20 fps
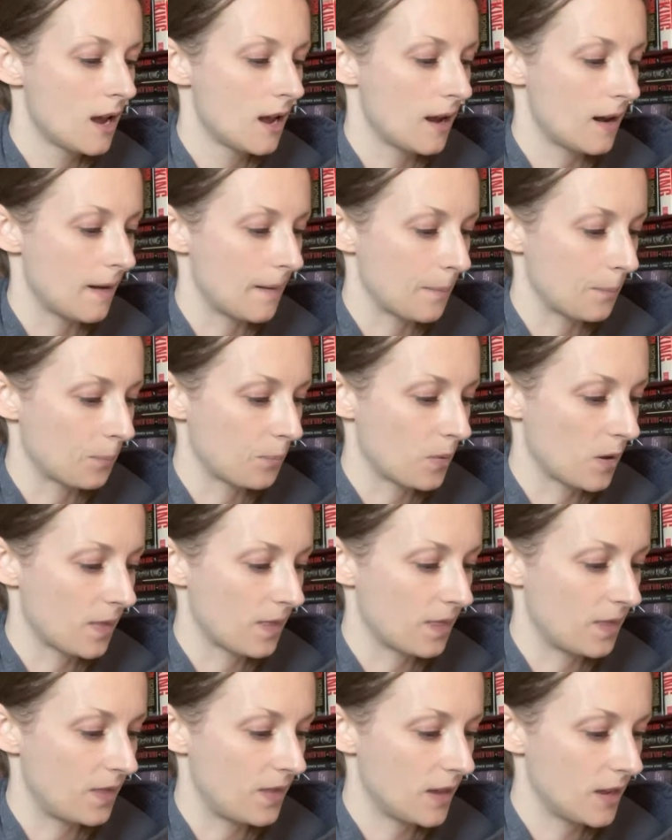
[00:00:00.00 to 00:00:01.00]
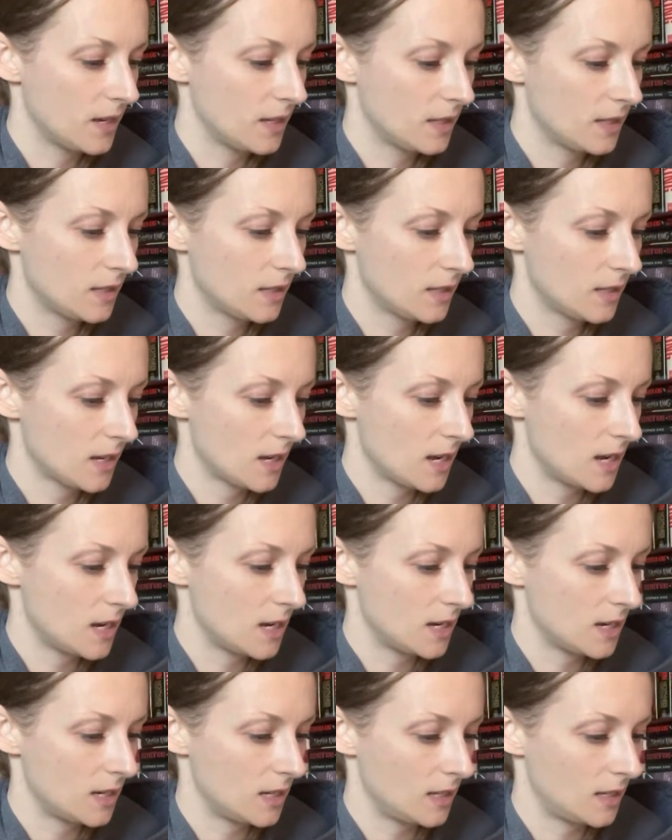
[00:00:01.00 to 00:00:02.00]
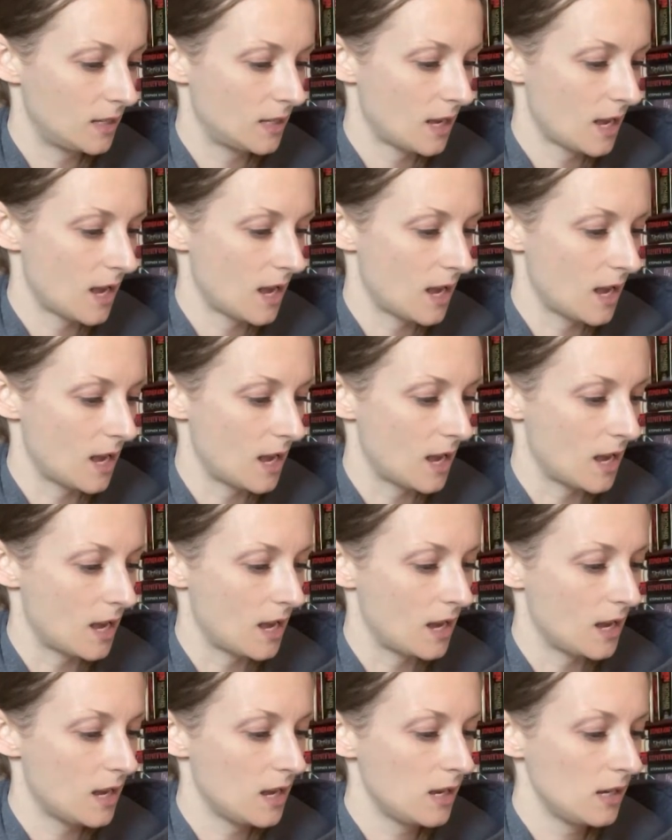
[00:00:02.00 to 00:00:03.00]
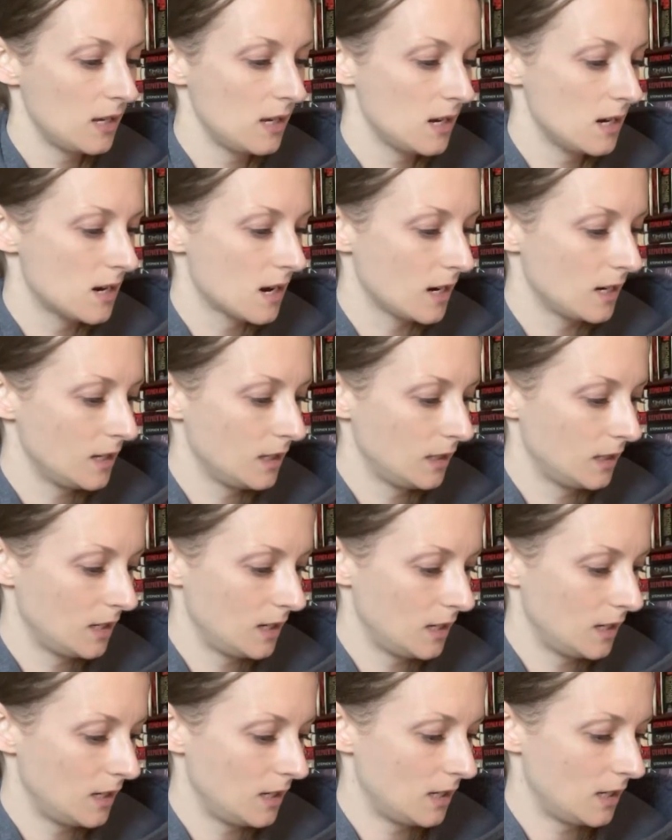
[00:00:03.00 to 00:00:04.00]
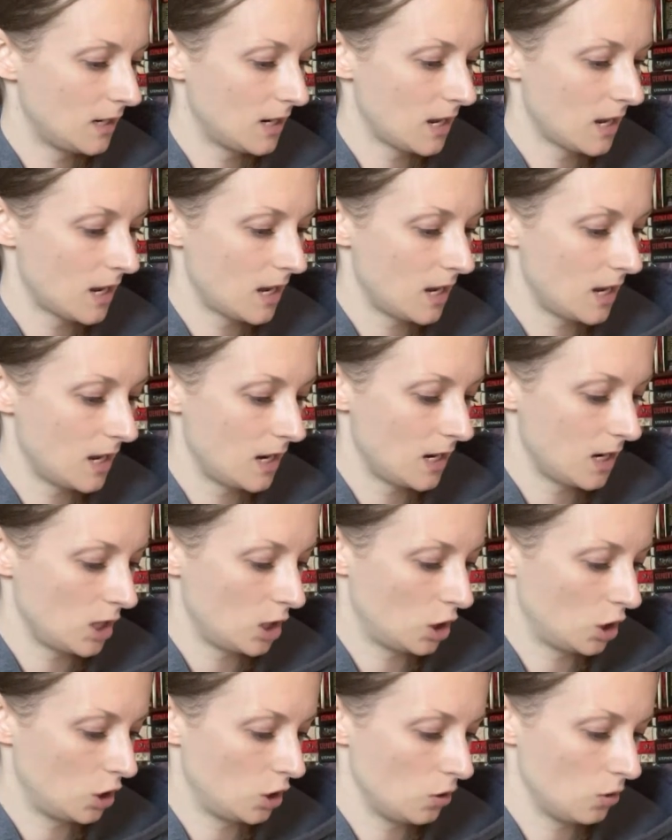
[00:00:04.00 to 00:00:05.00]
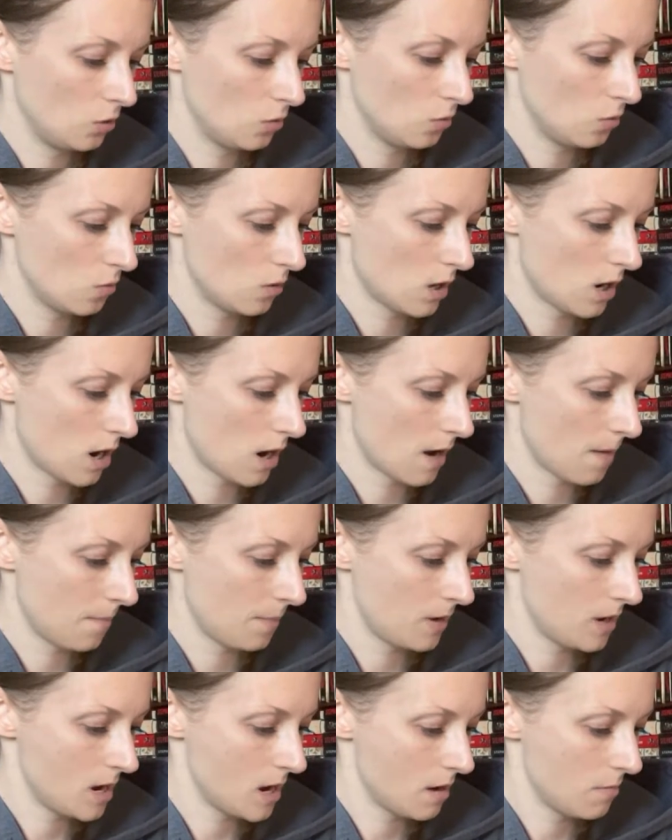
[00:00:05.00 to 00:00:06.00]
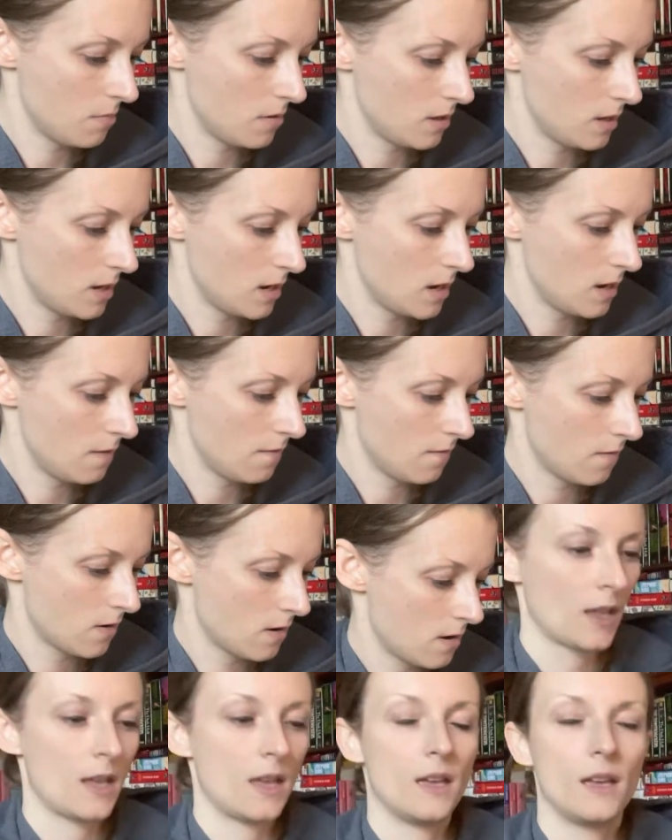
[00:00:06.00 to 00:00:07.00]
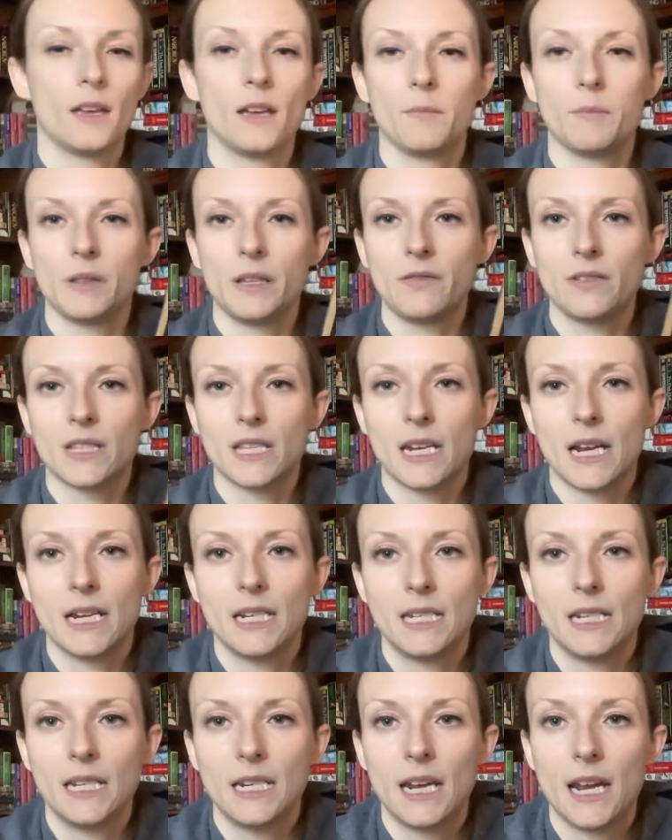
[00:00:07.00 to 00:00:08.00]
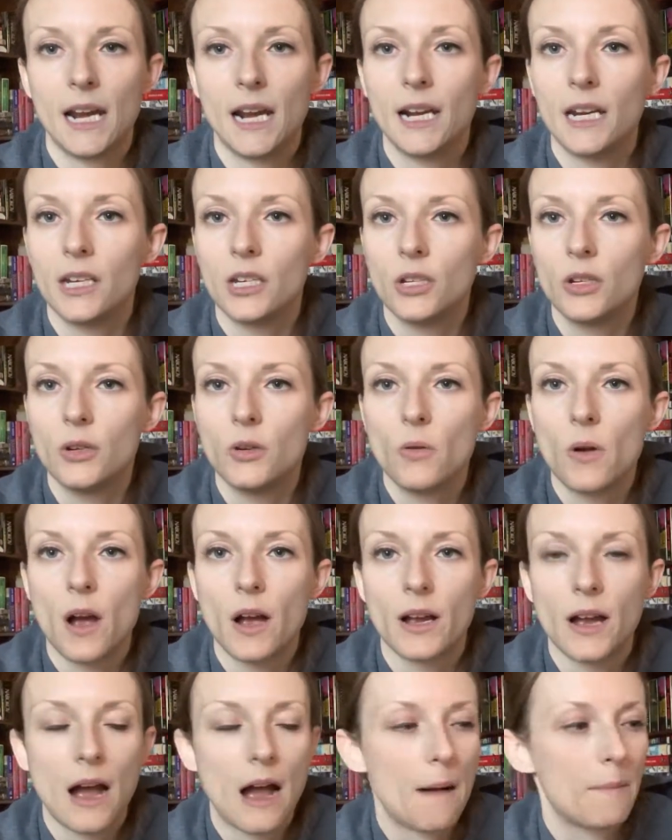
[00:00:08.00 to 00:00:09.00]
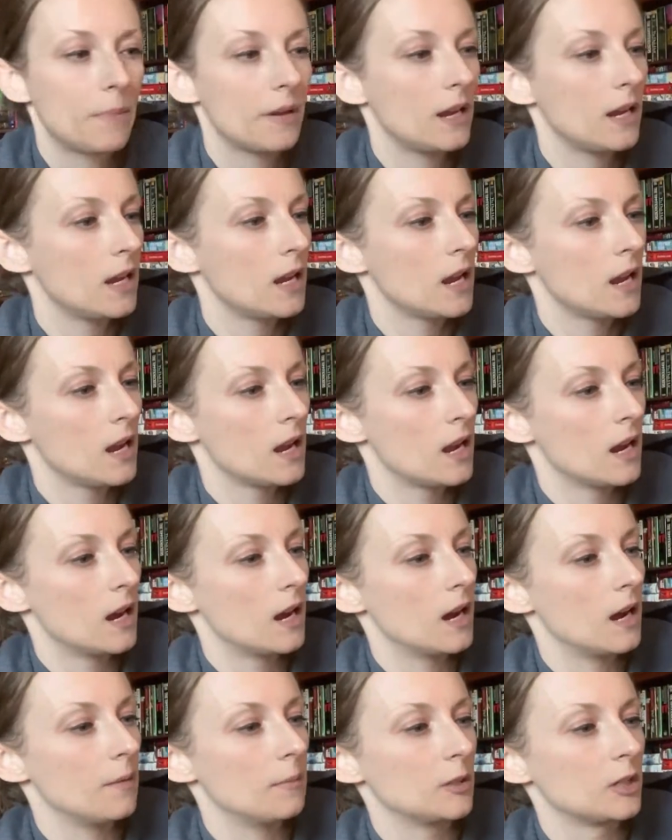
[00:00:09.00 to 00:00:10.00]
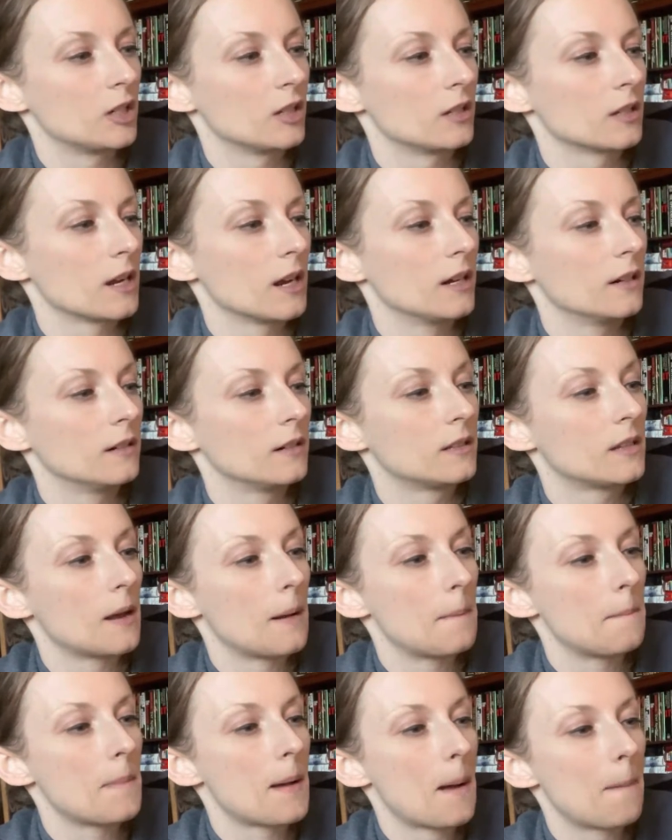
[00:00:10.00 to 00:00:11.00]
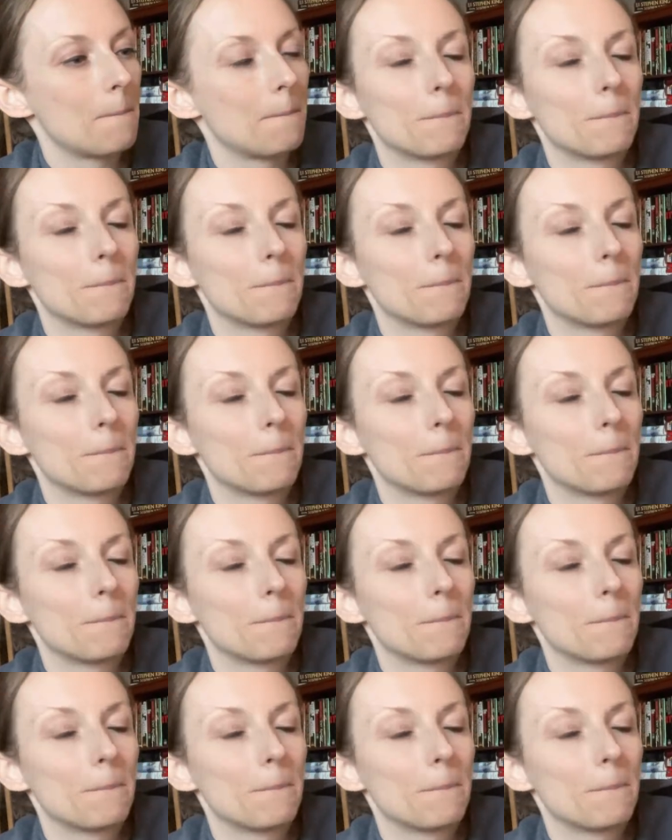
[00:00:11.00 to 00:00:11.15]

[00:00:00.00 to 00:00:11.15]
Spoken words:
But this is a 1982 copy, I believe. I believe it's a 1982 copy. It's just got some